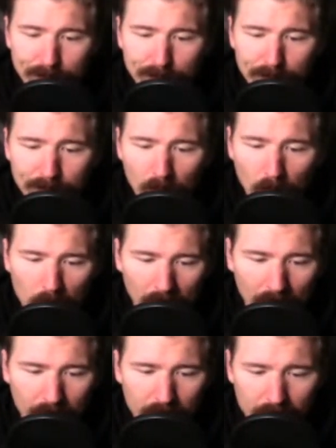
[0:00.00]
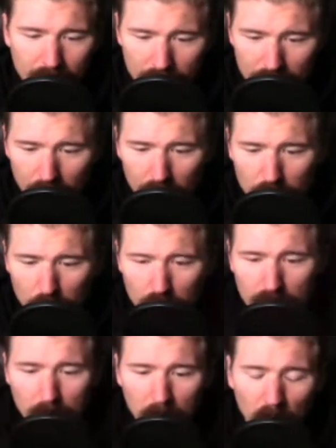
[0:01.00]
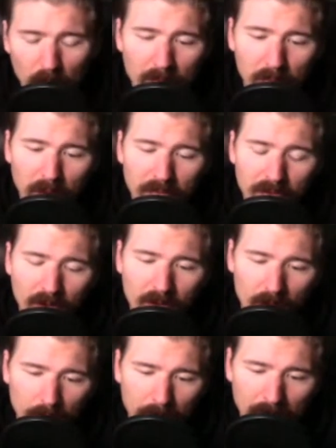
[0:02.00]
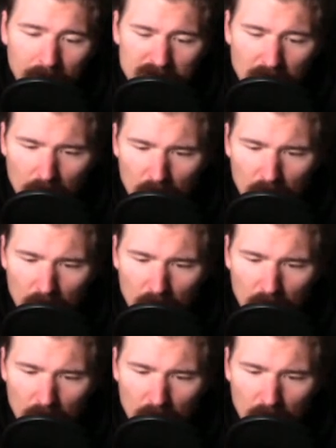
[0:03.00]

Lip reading: we might have to, do a different program for you if you're under 100 pounds.